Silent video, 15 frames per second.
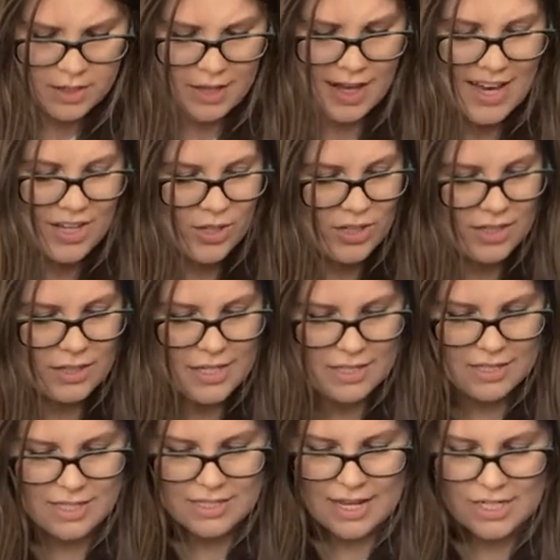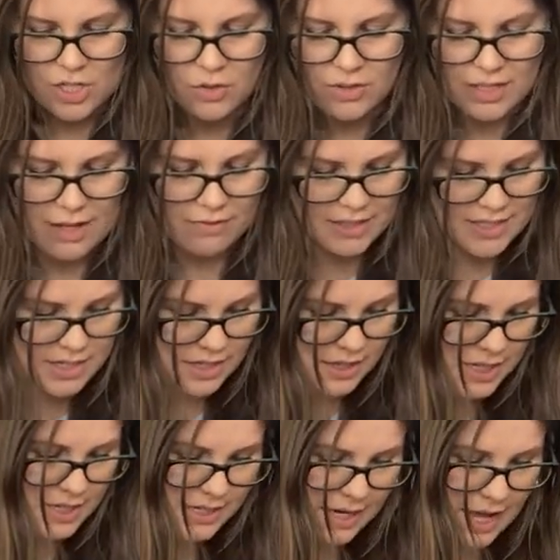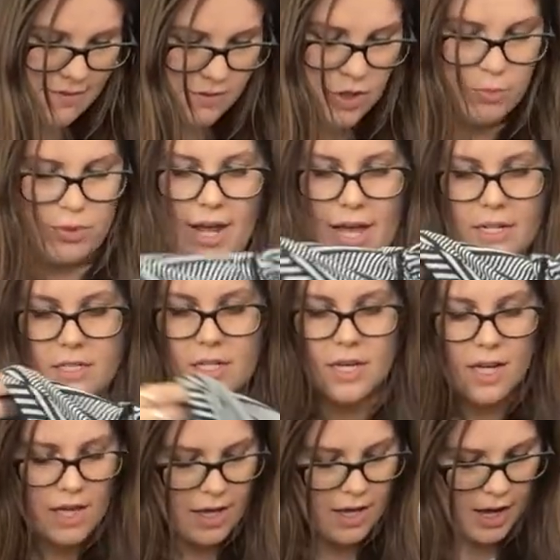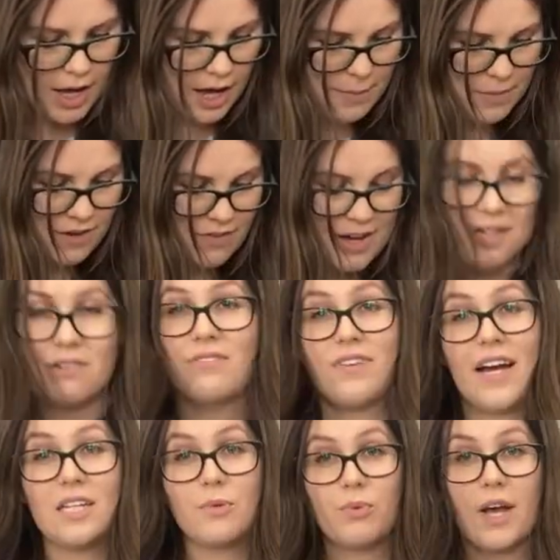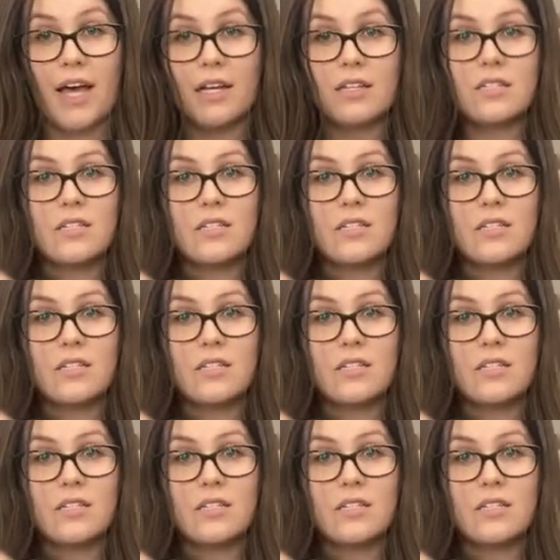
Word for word: I could list this. I don't love listing things that have no brand. Um, if I can find a brand